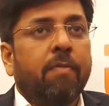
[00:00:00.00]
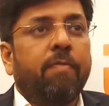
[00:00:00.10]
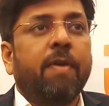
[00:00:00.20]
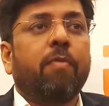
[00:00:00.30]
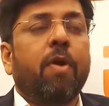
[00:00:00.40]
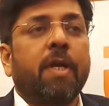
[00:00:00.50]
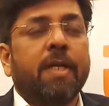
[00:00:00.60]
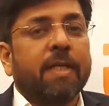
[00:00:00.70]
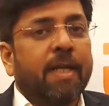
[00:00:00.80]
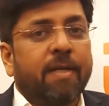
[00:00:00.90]
We have already
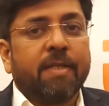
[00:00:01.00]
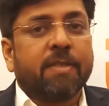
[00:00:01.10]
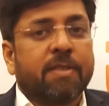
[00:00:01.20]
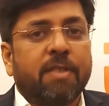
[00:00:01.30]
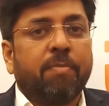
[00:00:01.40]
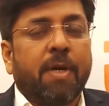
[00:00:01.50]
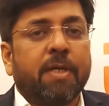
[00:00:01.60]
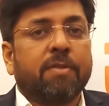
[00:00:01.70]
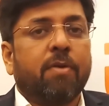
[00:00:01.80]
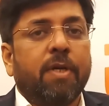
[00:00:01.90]
done that. Restructuring
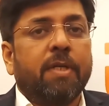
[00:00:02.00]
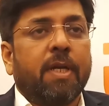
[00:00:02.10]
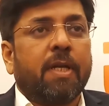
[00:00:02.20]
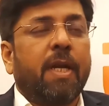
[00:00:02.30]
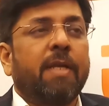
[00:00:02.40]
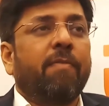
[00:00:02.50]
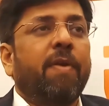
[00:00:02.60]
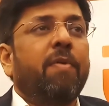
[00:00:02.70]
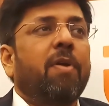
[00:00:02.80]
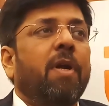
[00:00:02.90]
part is already done.
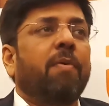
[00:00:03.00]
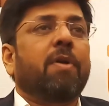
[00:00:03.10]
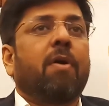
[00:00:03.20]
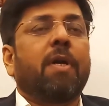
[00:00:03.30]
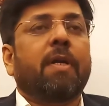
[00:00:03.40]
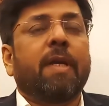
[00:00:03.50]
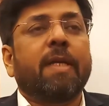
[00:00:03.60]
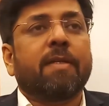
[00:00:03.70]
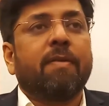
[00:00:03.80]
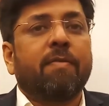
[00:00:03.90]
We will not even call it
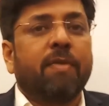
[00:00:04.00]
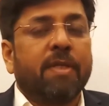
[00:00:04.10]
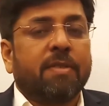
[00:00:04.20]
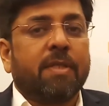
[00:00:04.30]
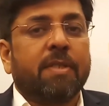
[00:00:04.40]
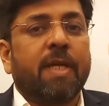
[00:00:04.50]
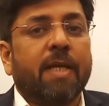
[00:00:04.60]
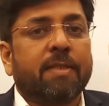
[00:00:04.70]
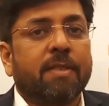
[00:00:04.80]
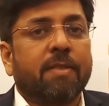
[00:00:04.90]
restructuring
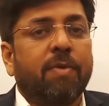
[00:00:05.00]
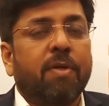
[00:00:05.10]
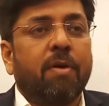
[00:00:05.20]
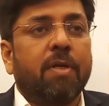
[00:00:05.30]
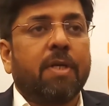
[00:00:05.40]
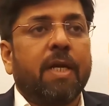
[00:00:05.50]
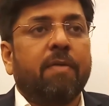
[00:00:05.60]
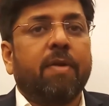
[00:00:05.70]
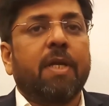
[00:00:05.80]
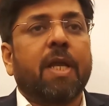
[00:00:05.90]
as such. We call it kind
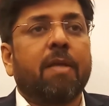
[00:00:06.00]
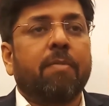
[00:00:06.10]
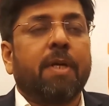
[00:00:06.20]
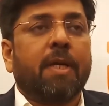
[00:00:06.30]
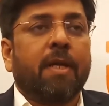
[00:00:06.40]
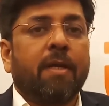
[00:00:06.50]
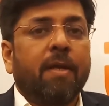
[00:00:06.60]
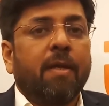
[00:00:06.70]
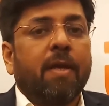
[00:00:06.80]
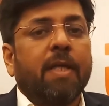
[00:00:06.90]
of
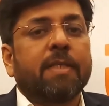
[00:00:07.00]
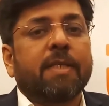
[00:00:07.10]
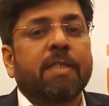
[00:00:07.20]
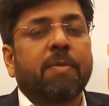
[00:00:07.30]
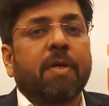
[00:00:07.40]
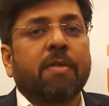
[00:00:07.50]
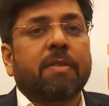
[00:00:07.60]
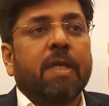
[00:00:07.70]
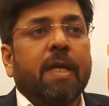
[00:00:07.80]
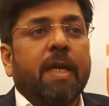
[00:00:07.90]
recalibrating, in the sense
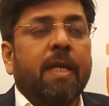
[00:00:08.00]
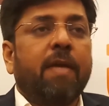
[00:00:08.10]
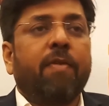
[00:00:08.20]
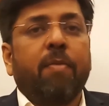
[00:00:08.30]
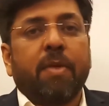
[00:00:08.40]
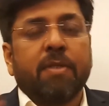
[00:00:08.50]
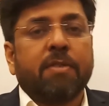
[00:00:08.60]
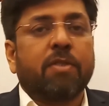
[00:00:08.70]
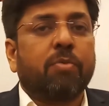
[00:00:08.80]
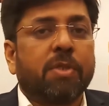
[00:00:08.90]
because in every
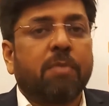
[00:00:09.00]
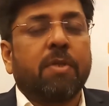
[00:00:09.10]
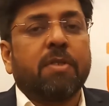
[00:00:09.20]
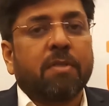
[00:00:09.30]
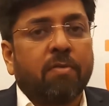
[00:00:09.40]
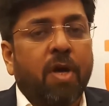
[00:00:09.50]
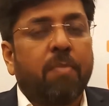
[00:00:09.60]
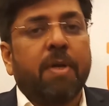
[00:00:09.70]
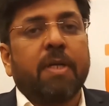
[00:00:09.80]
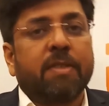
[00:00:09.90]
business situation, business
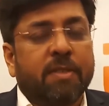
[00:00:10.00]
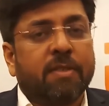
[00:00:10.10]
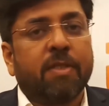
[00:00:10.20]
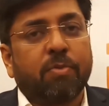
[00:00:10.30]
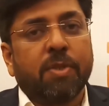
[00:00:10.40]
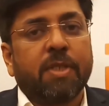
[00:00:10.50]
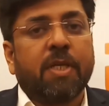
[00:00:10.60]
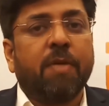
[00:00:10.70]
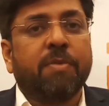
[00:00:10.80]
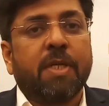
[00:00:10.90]
environment, situation
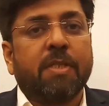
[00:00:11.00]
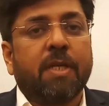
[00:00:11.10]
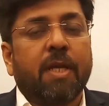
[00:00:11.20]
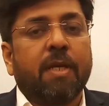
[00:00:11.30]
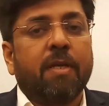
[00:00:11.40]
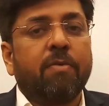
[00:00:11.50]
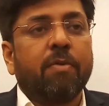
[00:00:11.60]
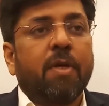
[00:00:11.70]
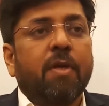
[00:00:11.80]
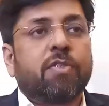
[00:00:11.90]
keep changing like
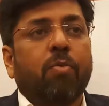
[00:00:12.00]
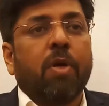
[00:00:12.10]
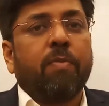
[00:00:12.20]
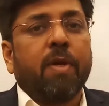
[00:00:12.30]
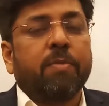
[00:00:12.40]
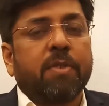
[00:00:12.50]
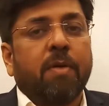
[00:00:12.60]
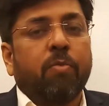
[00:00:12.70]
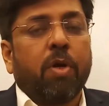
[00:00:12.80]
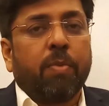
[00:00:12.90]
that. So what we
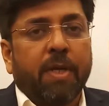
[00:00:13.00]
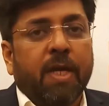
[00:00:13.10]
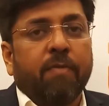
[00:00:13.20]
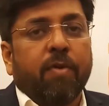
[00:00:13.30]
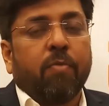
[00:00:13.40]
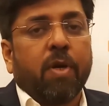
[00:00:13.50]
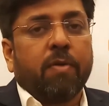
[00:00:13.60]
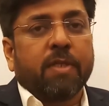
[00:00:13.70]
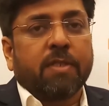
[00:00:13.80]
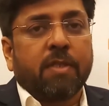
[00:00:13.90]
observed, what we done for
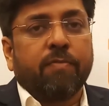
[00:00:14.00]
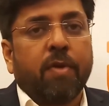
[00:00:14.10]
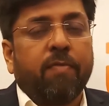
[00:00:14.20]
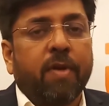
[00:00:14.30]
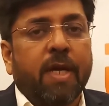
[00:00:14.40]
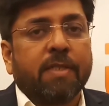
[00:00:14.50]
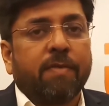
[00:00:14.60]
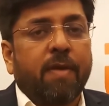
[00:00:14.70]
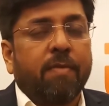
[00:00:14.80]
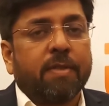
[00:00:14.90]
what successfully for last
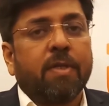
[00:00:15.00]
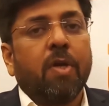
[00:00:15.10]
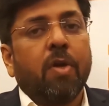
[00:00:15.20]
5 years,